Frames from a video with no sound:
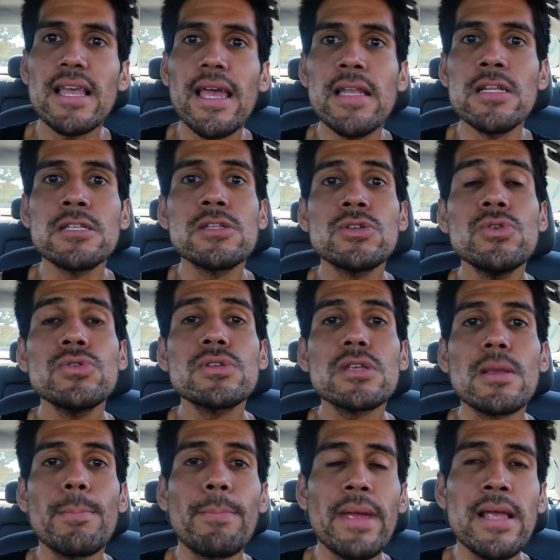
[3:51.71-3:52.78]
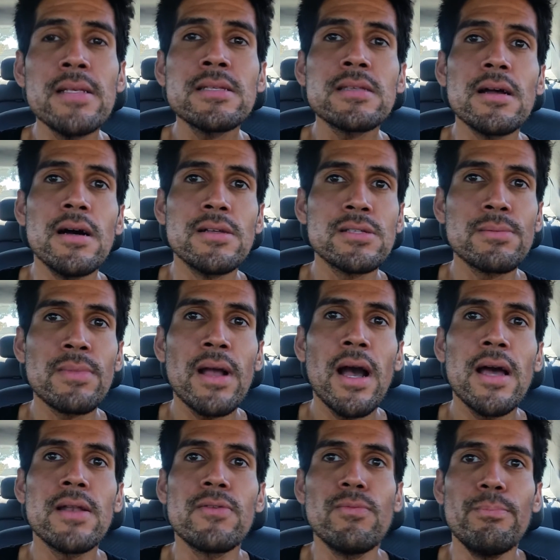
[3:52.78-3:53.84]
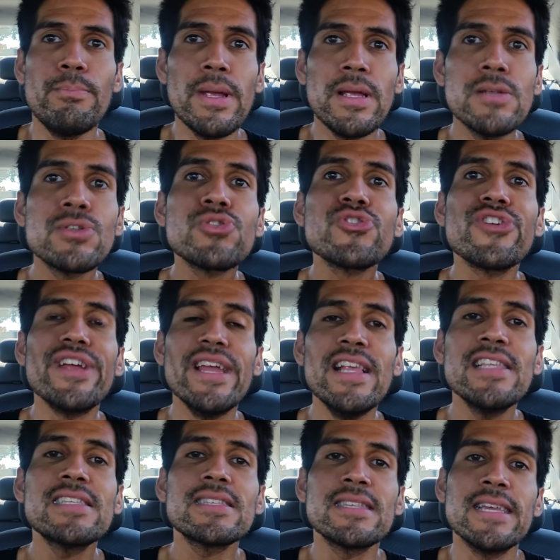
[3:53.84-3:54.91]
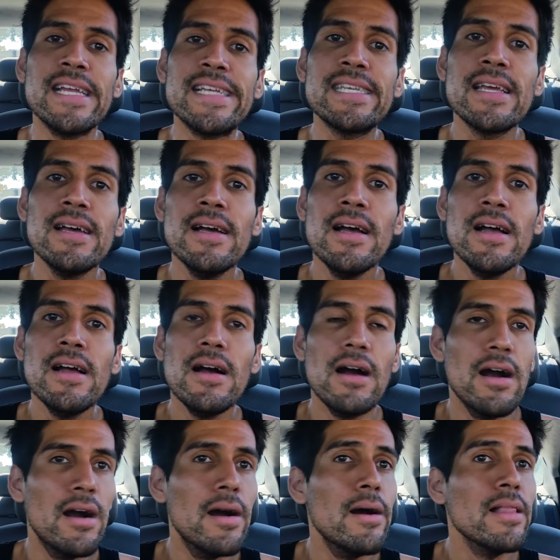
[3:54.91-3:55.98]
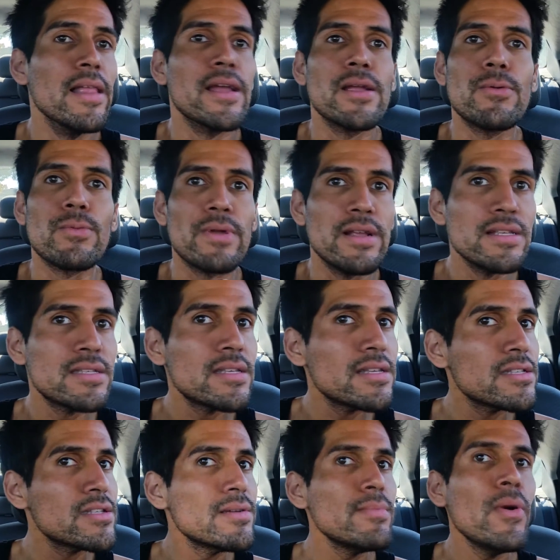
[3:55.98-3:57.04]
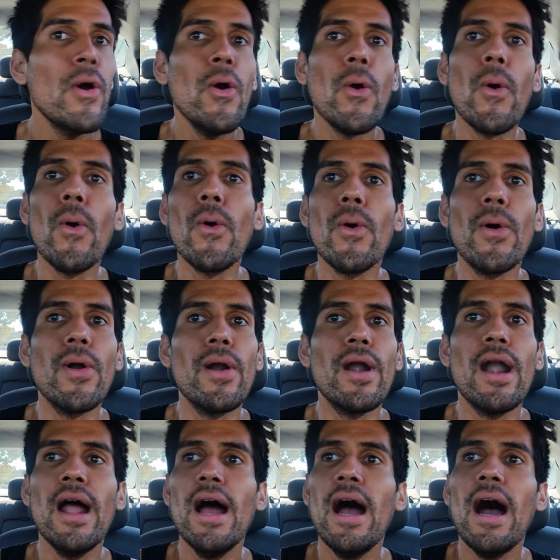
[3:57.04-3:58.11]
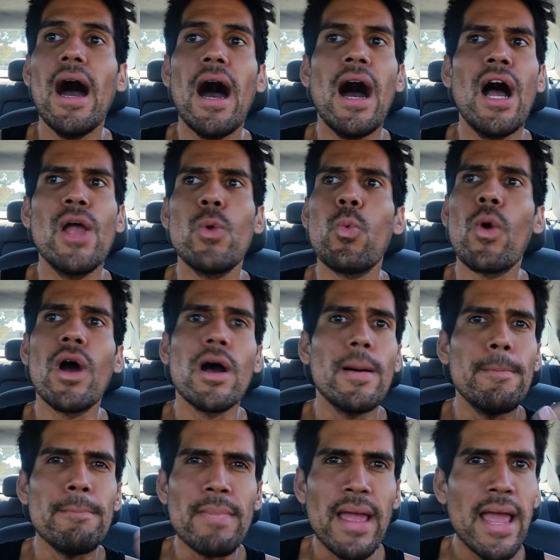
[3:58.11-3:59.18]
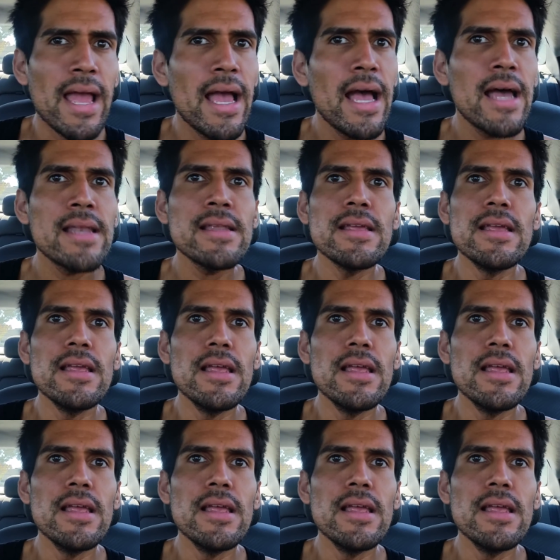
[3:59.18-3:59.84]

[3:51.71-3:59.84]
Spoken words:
And it's usually based on some kind of baser instinct, like racism, or I want a man